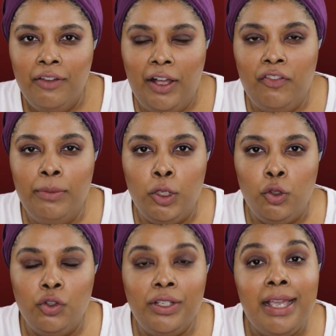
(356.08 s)
Velvet
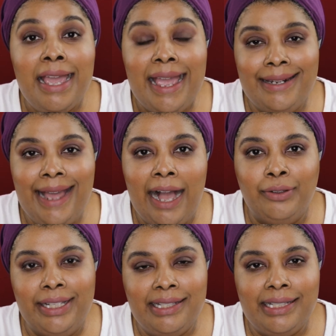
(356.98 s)
Muse, and
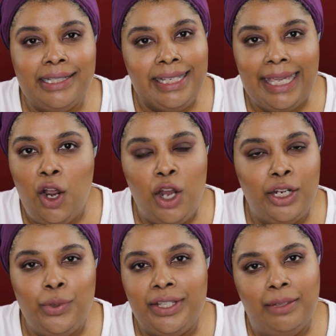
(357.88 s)
now let's get on
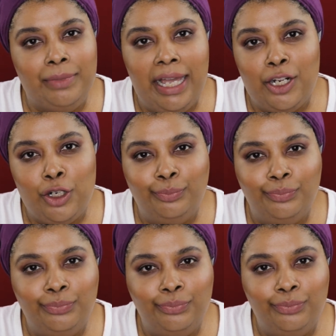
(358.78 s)
it with some liner.
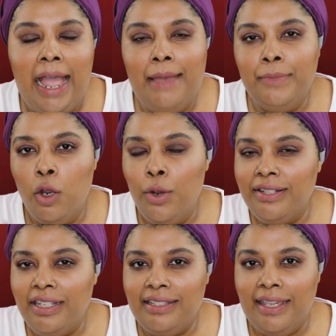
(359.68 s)
I'm
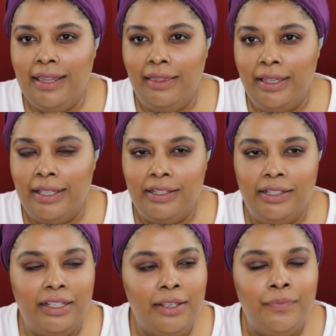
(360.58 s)
going to say this